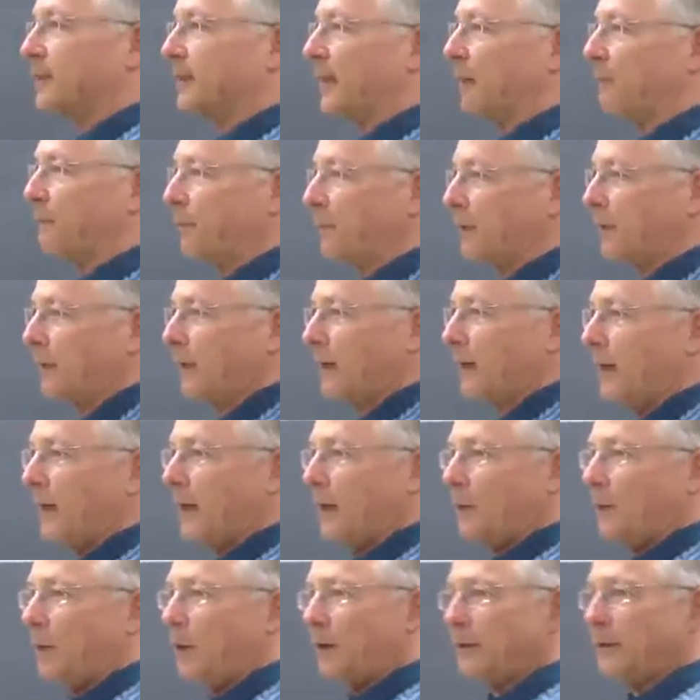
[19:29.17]
example,
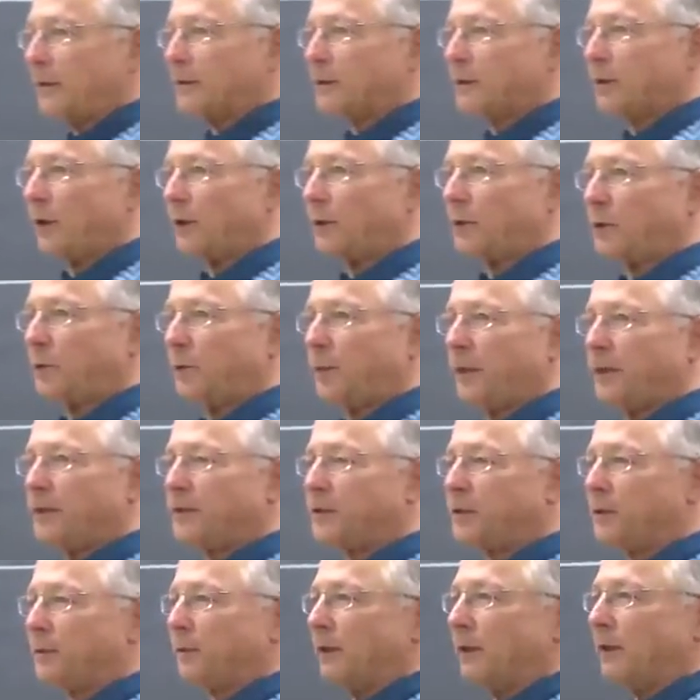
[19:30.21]
what is going to be,
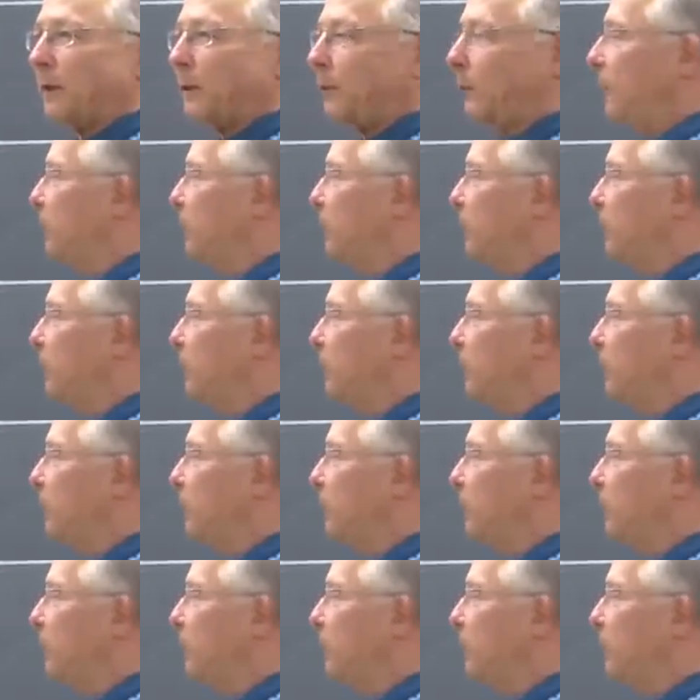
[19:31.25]
assume that I